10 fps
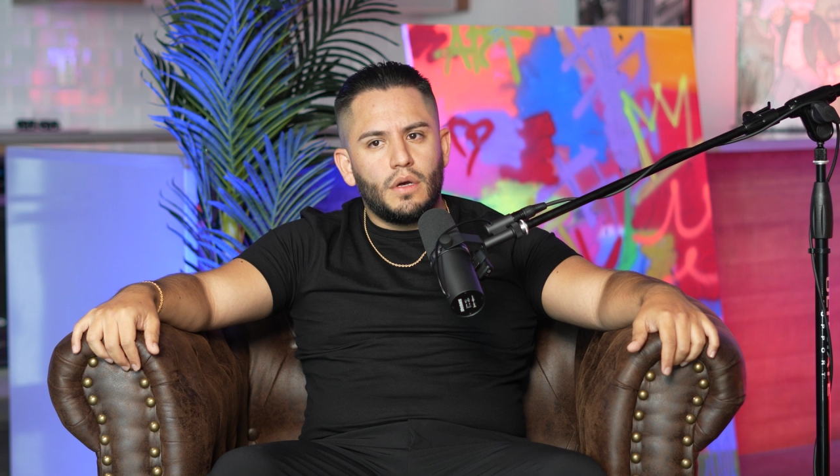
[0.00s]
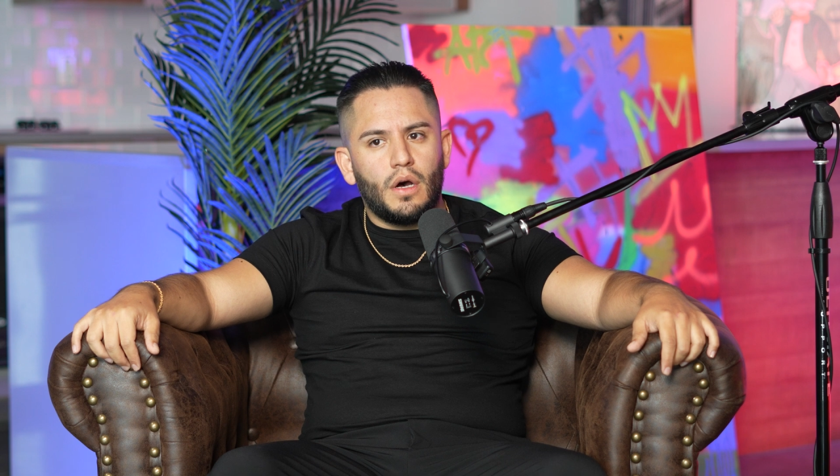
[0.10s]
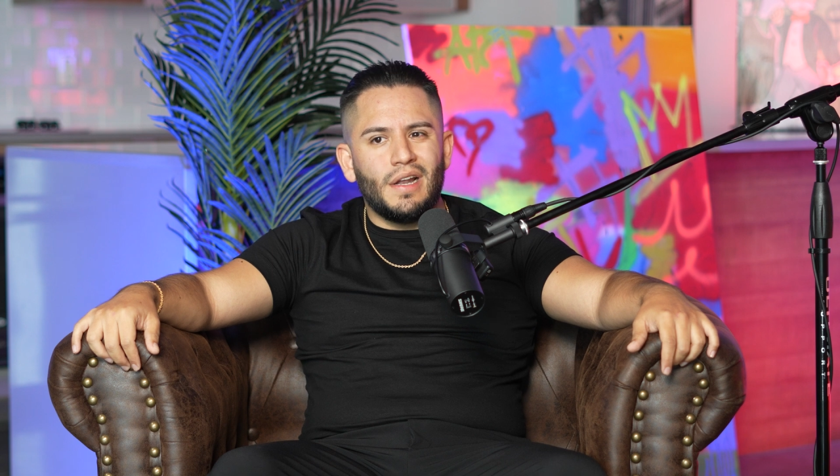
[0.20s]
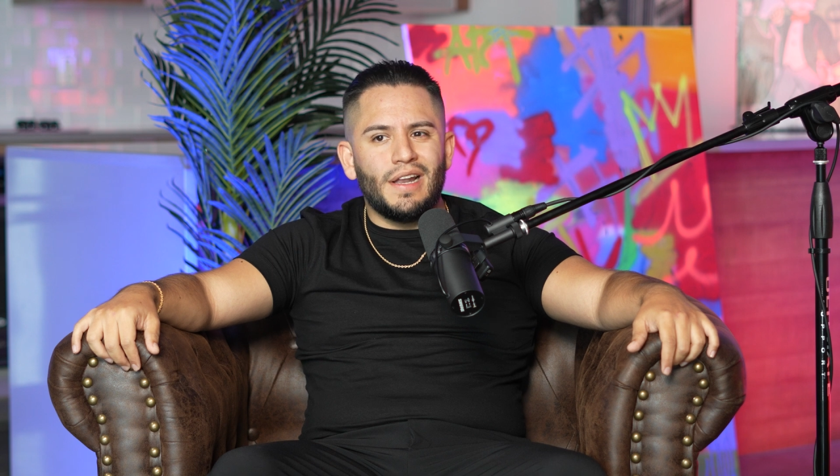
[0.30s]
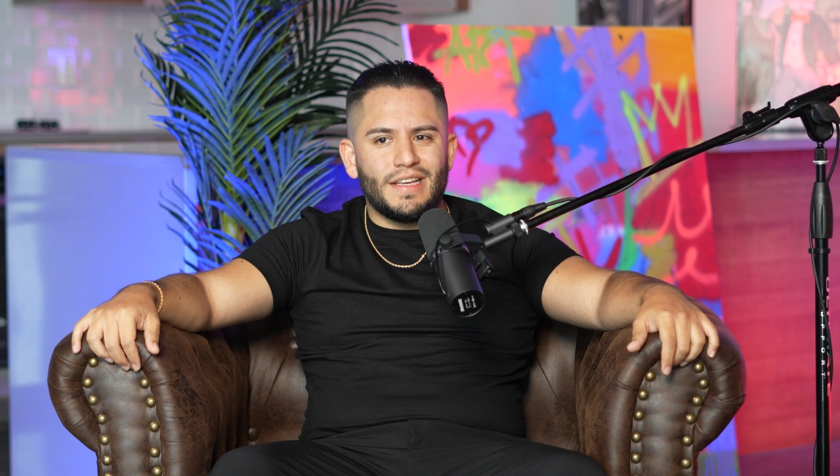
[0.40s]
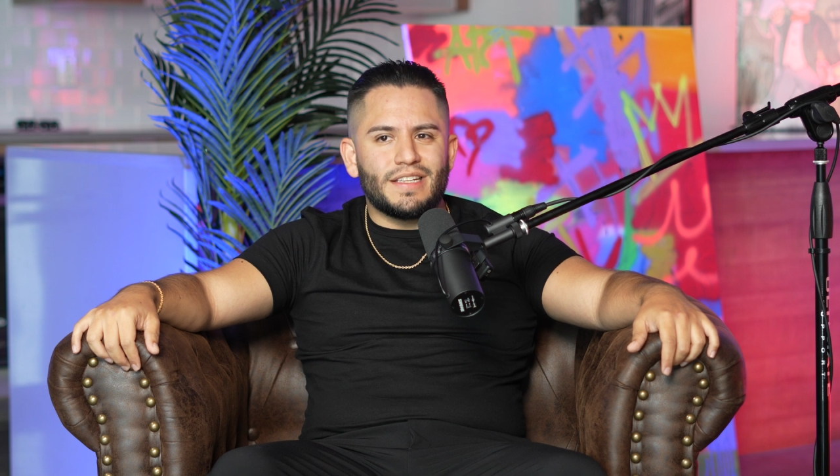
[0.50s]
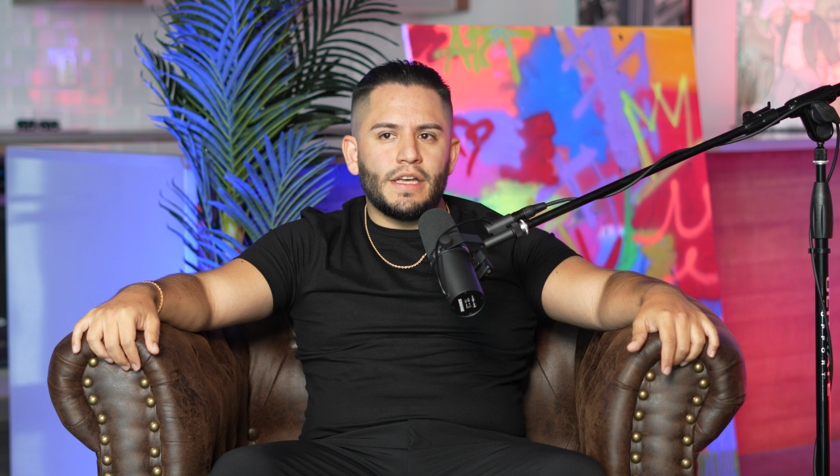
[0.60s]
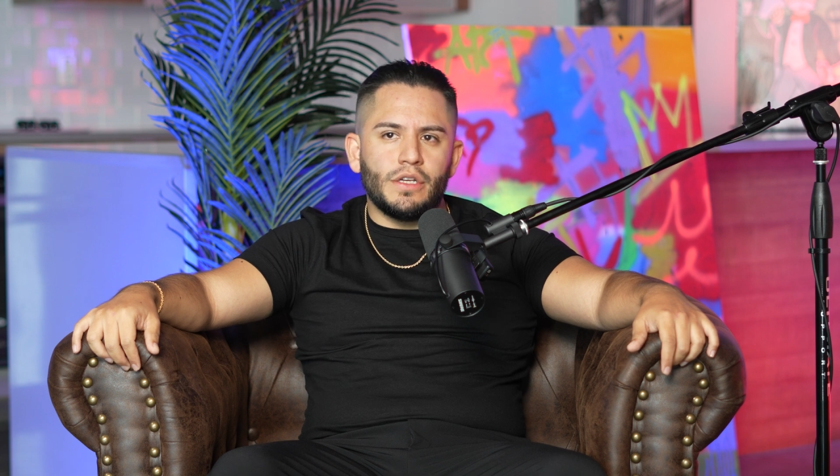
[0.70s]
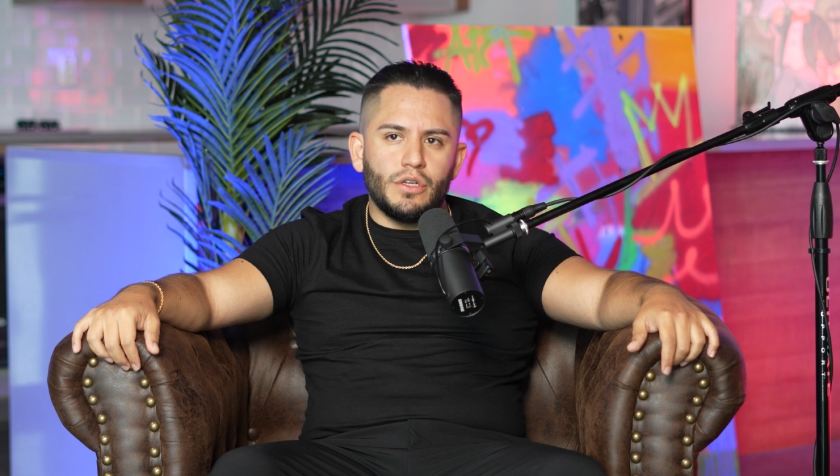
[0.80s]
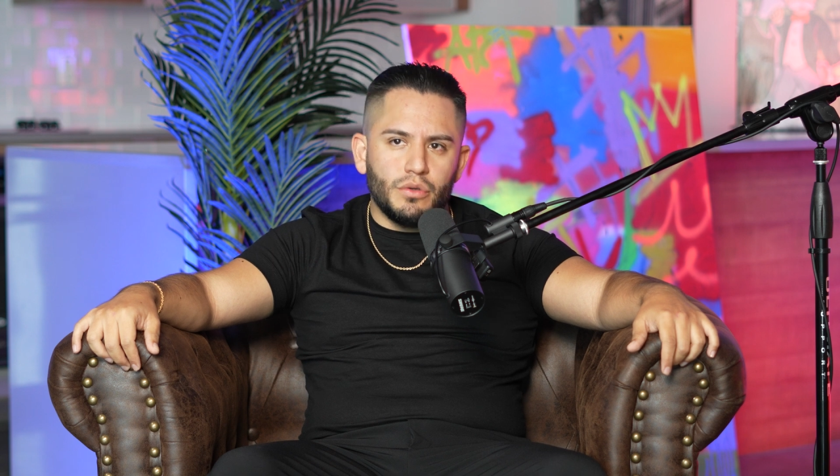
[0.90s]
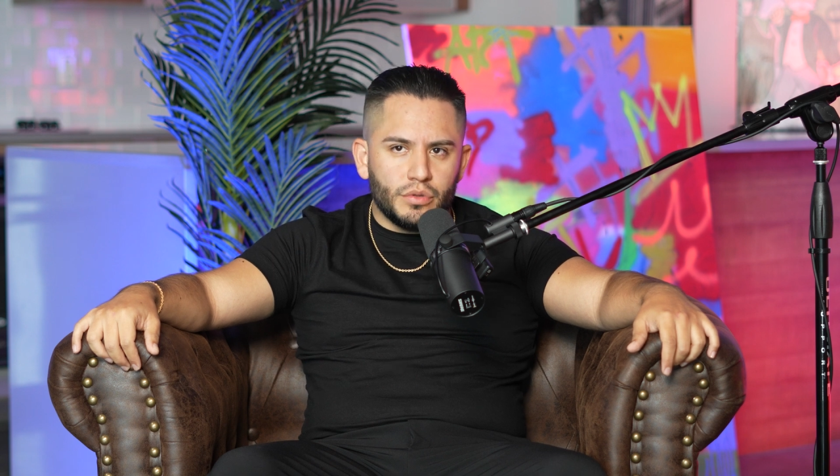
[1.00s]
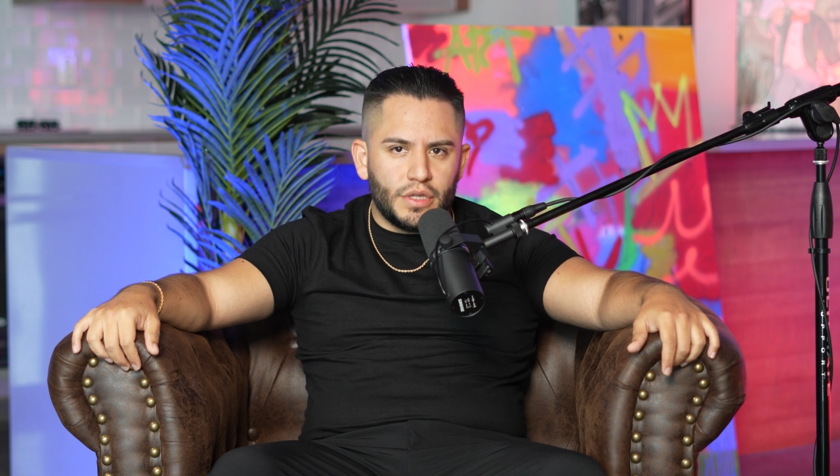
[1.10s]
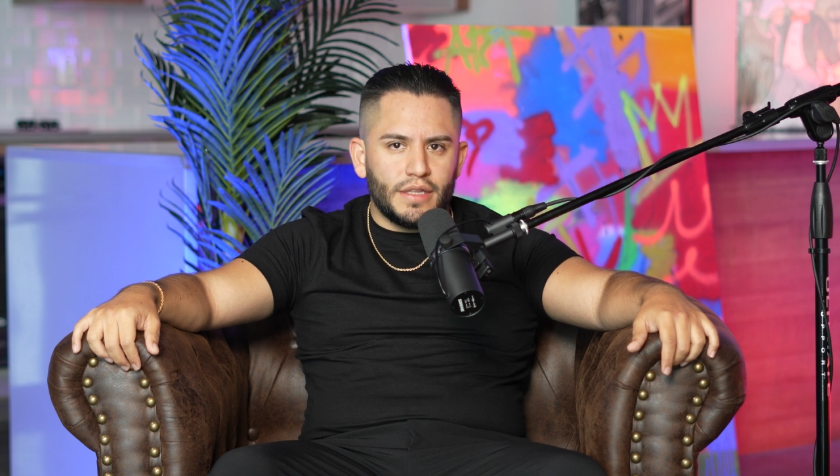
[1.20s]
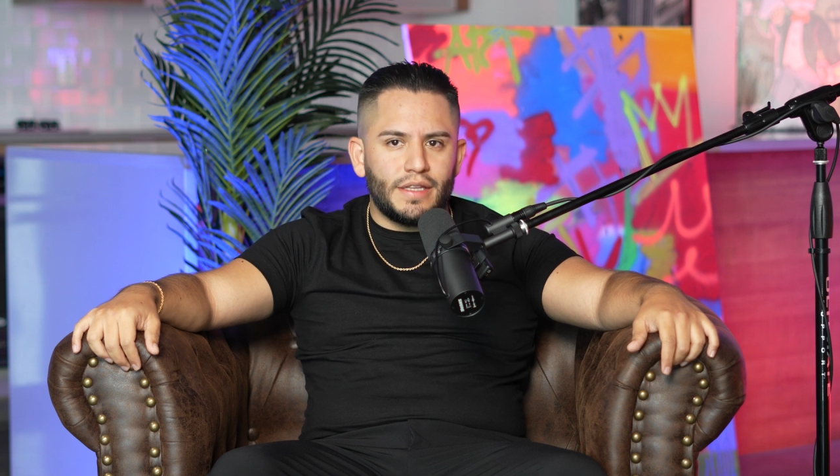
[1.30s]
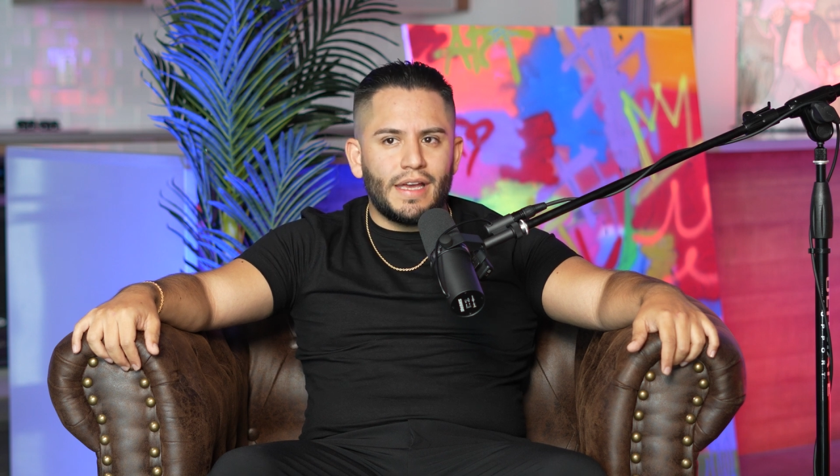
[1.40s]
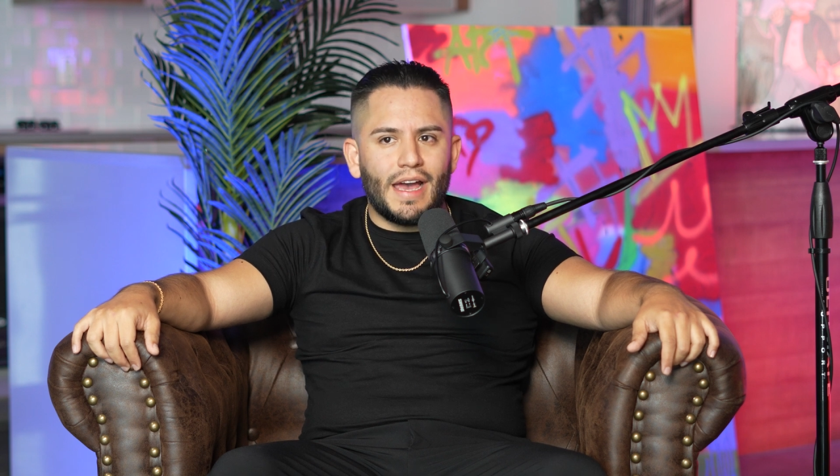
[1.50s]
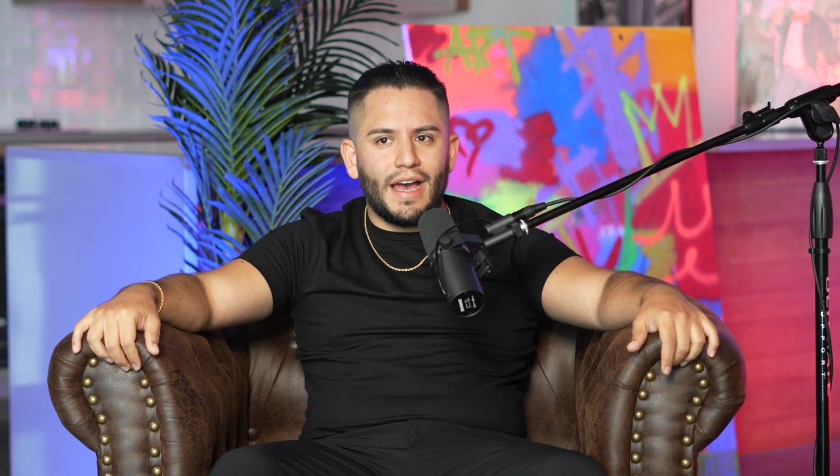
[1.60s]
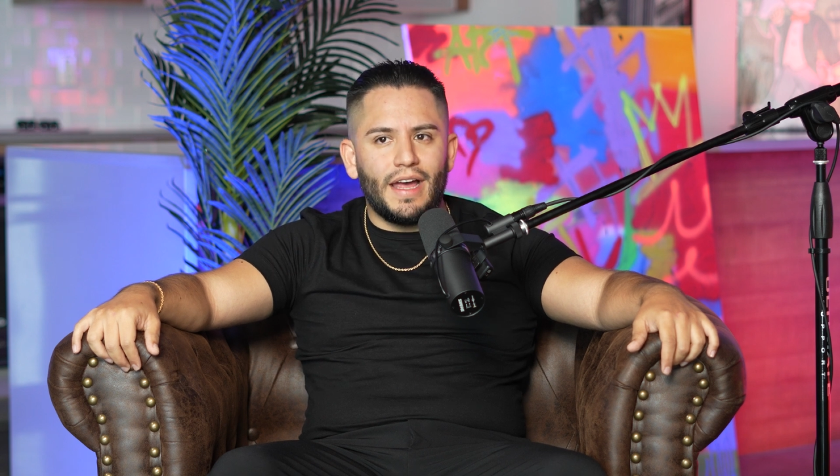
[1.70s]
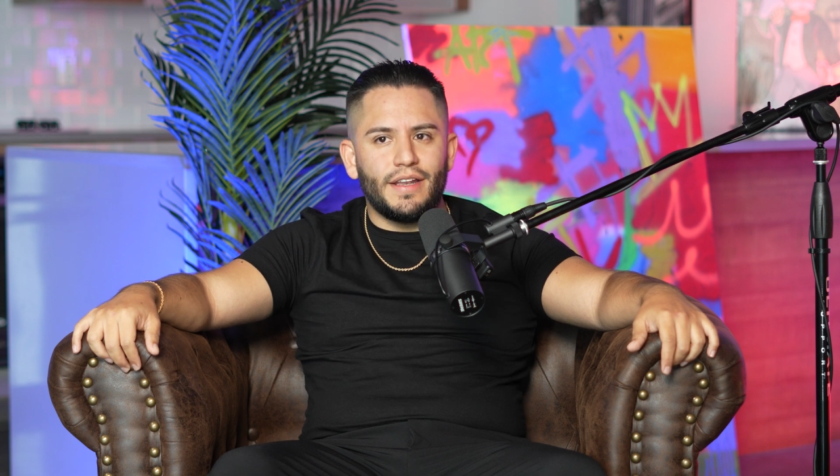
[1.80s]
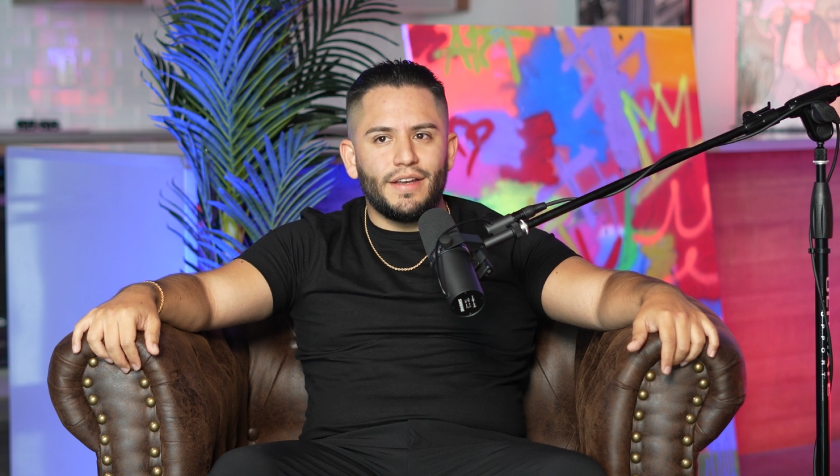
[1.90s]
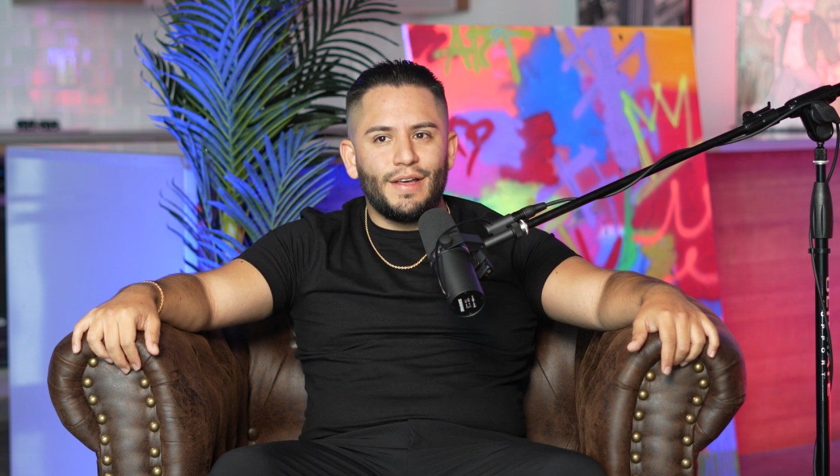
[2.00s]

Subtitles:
unless I knew that they had